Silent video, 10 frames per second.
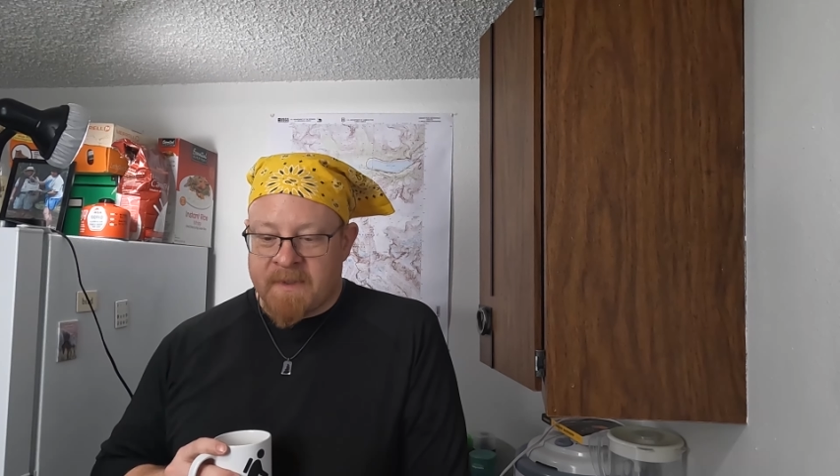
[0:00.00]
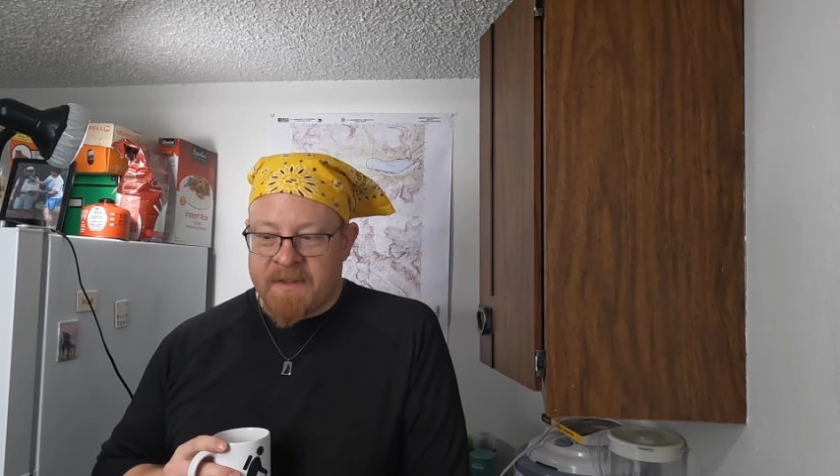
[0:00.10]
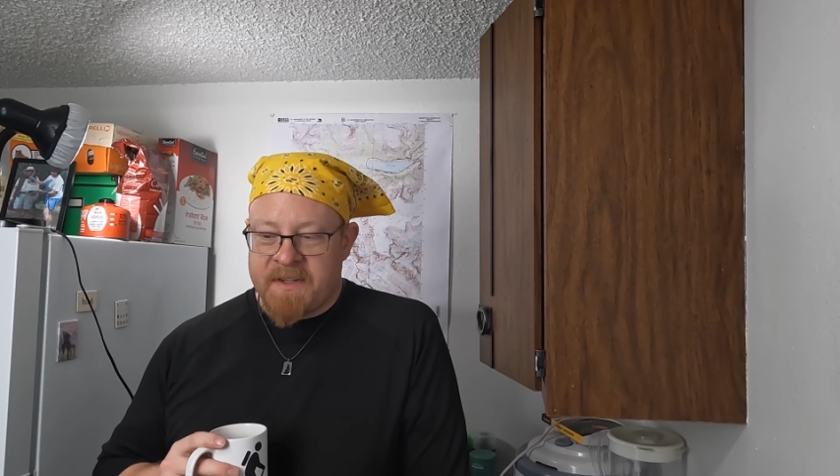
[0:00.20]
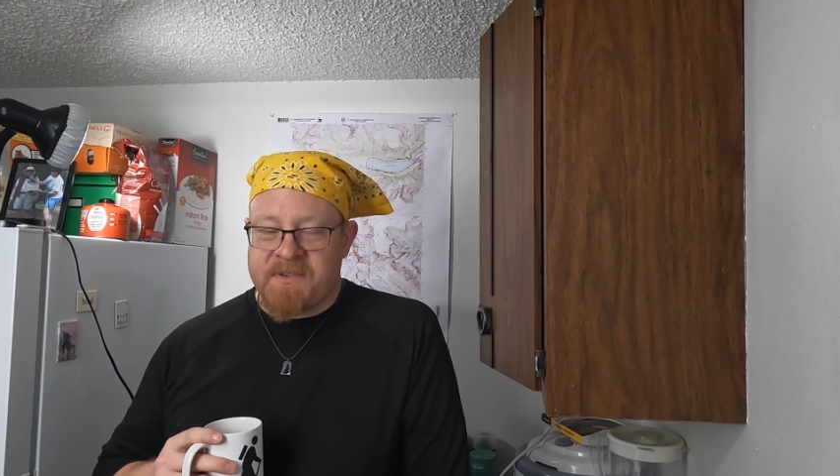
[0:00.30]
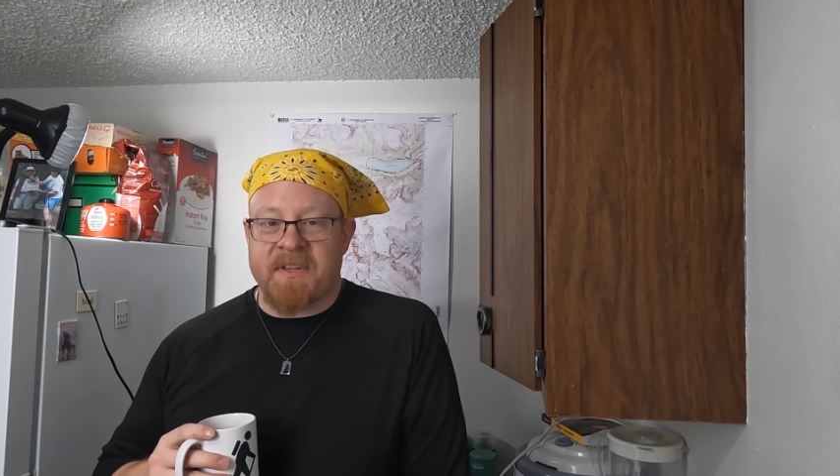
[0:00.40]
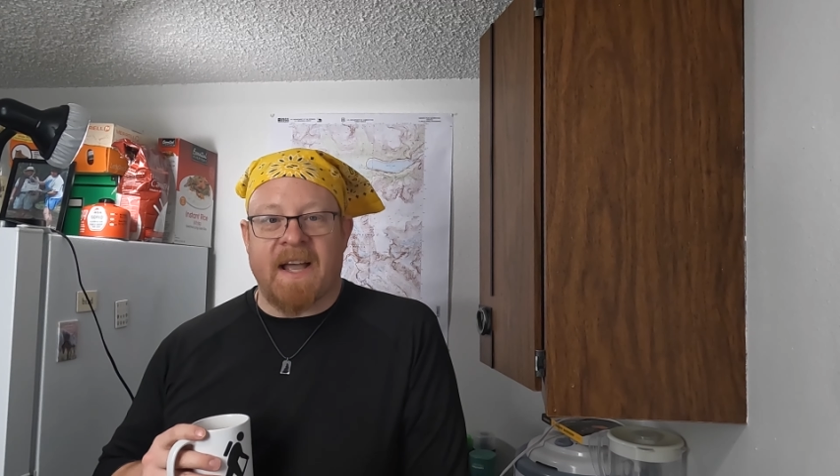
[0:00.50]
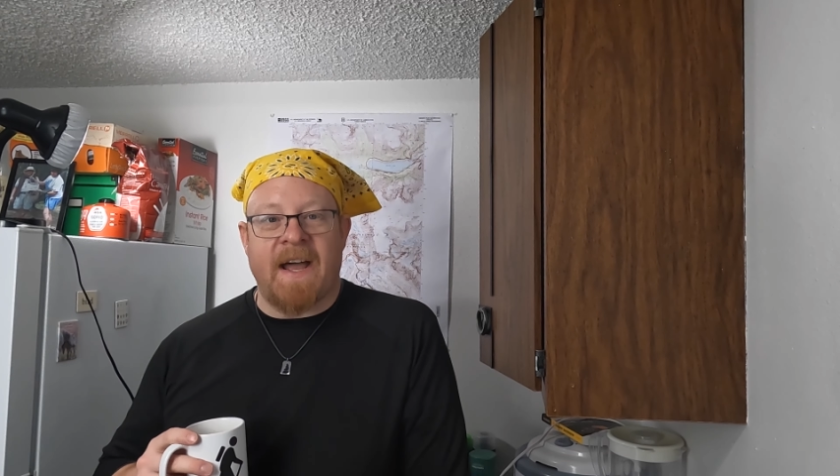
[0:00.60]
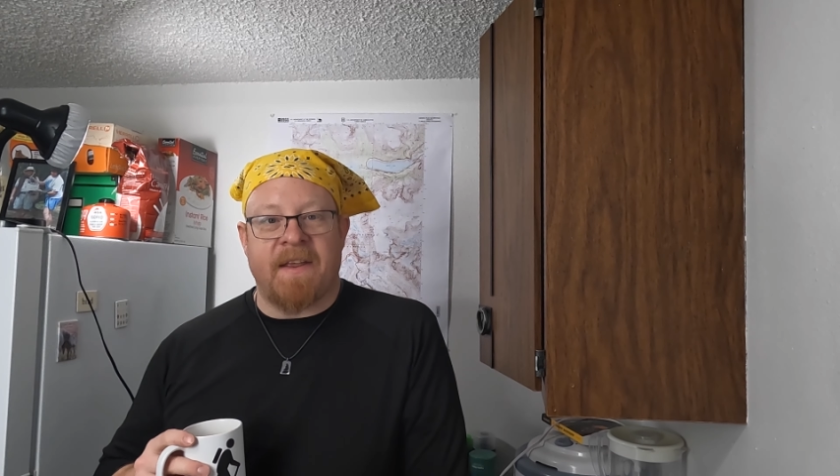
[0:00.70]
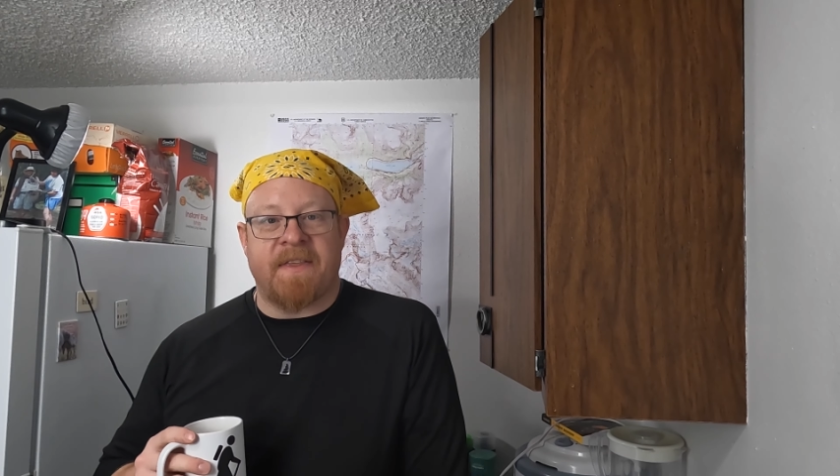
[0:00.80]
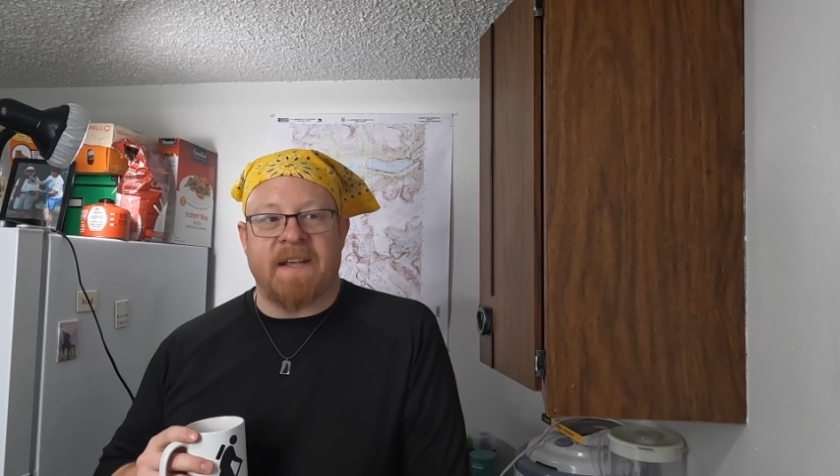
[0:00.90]
These are the
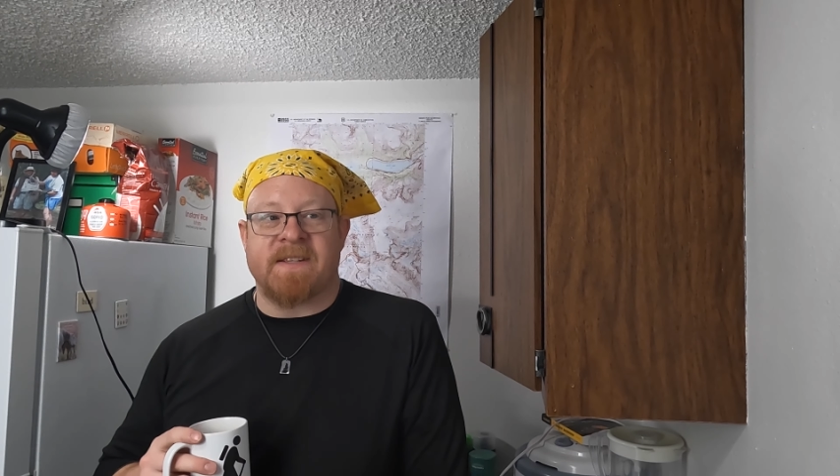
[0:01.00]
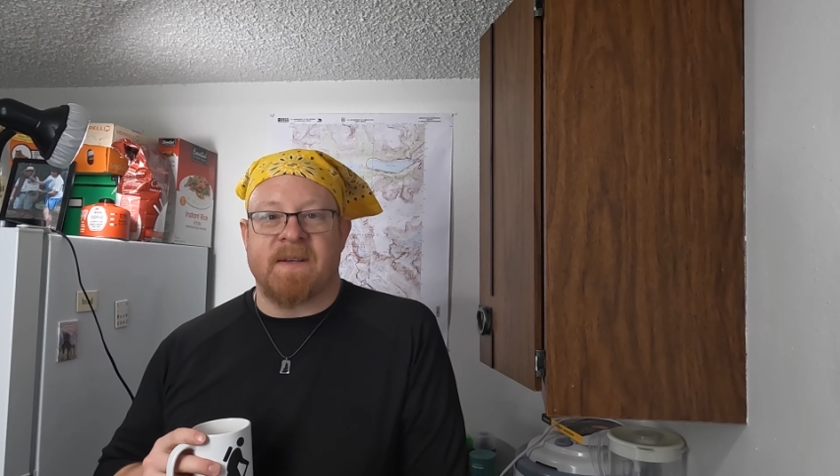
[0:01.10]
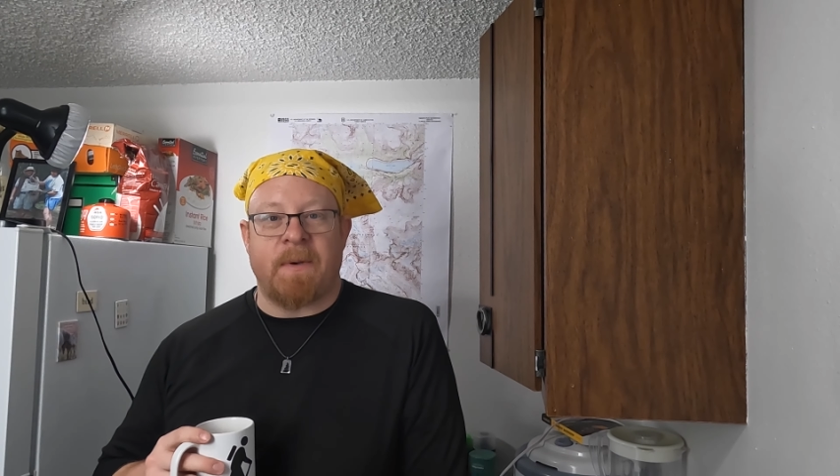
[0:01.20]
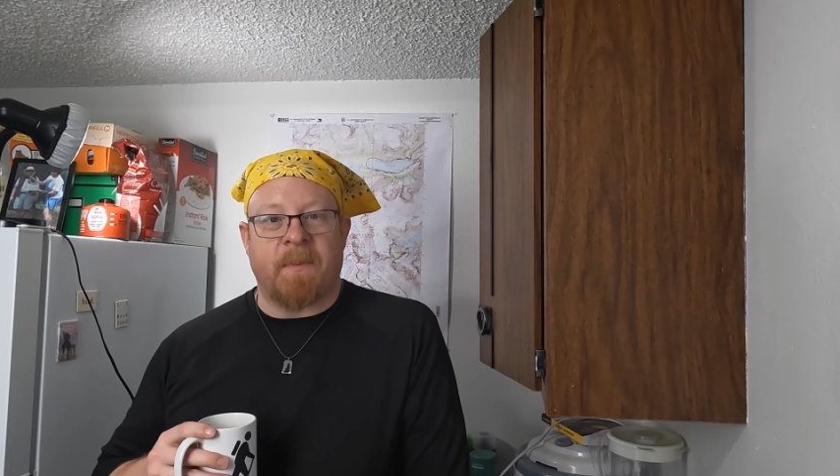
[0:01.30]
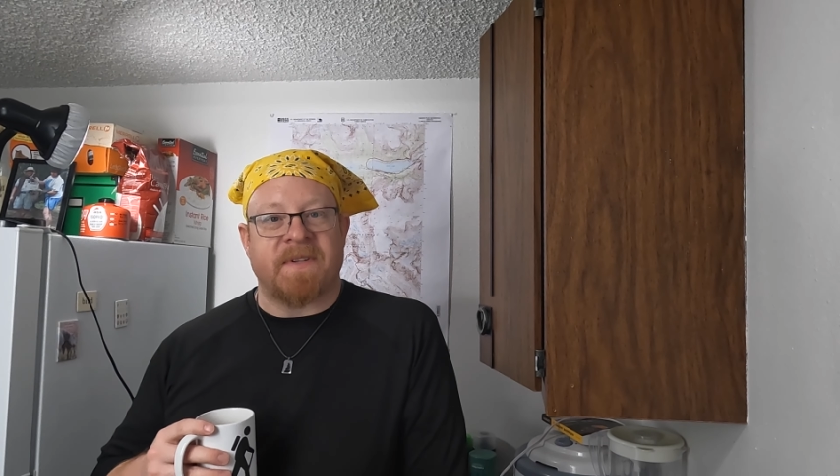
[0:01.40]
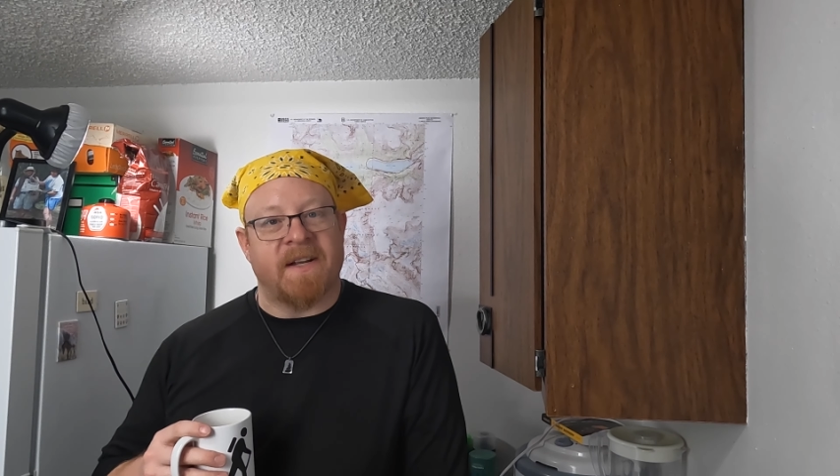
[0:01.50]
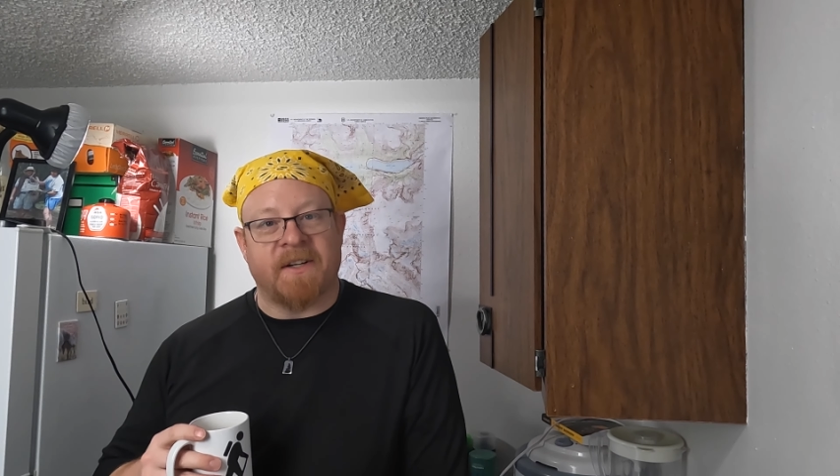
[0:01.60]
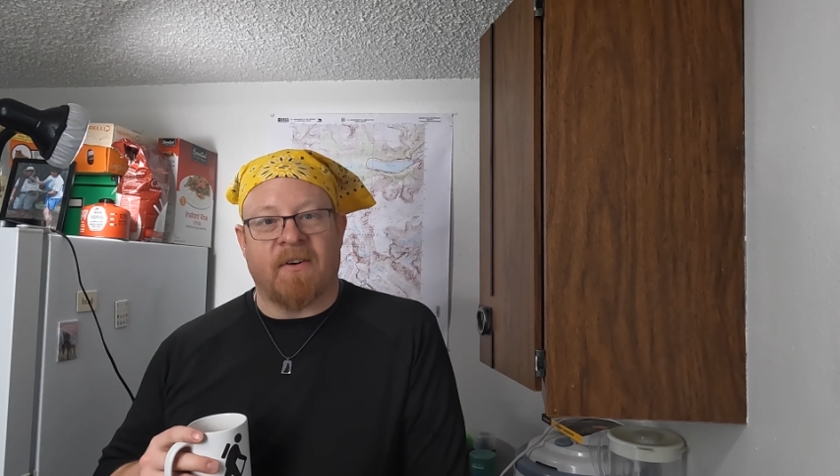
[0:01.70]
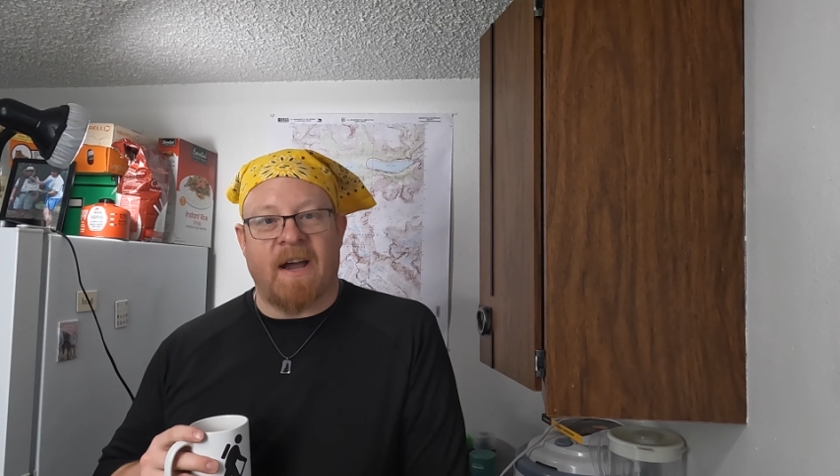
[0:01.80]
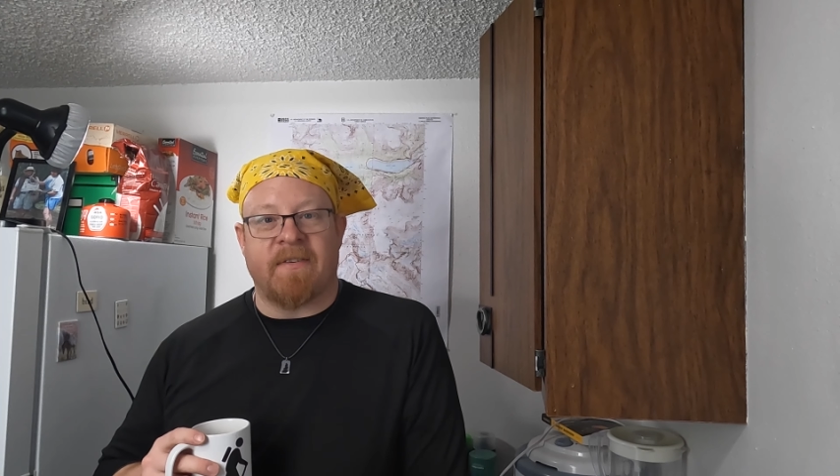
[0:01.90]
kind of things that people tend to
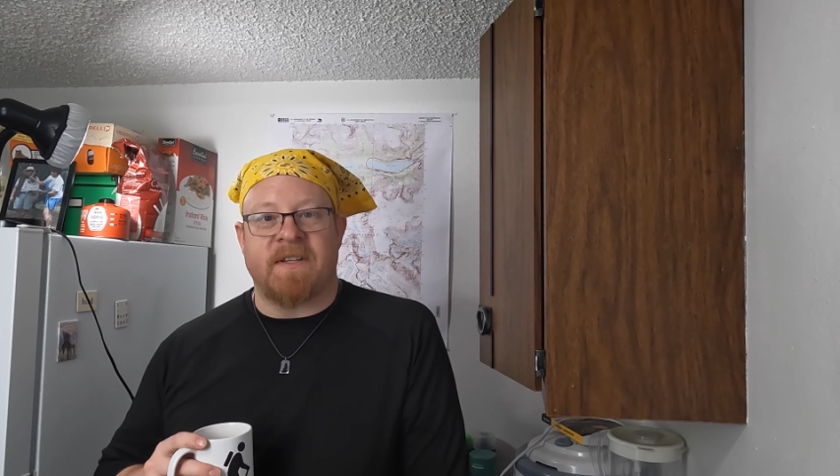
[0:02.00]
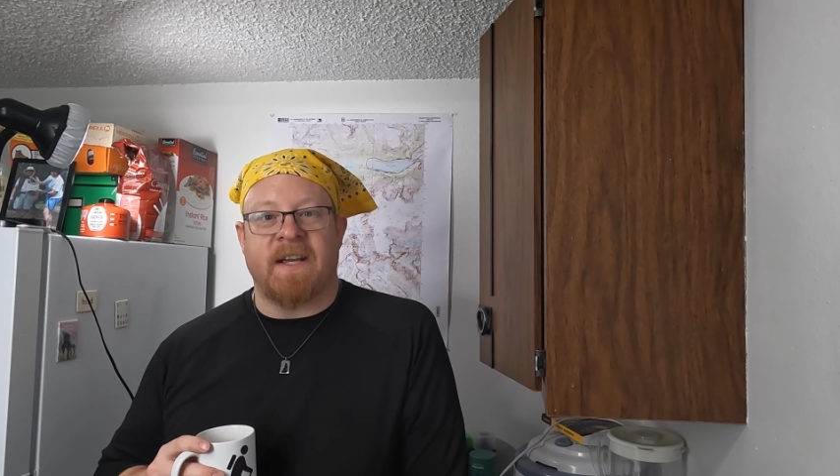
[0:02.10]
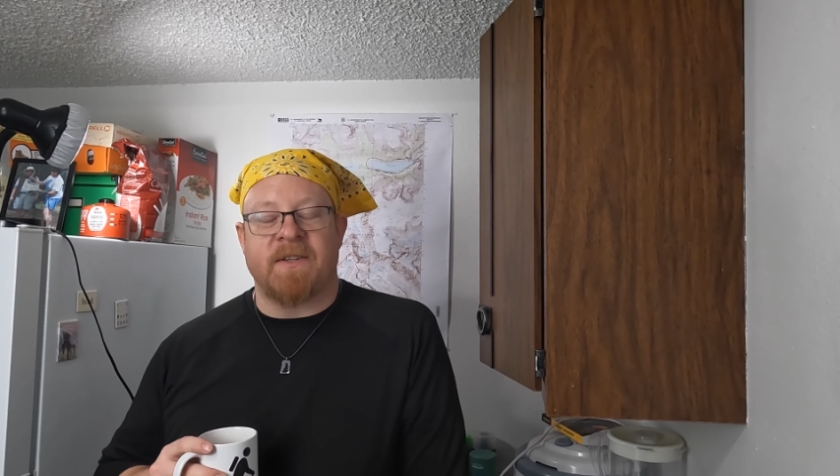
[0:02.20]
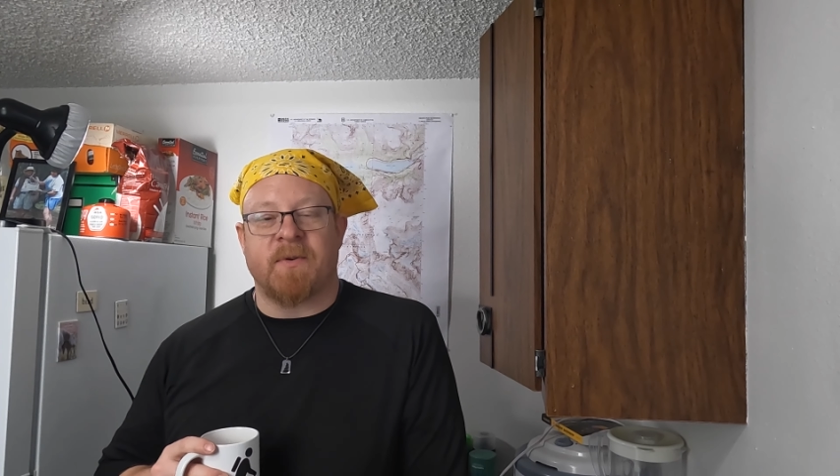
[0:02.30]
gravitate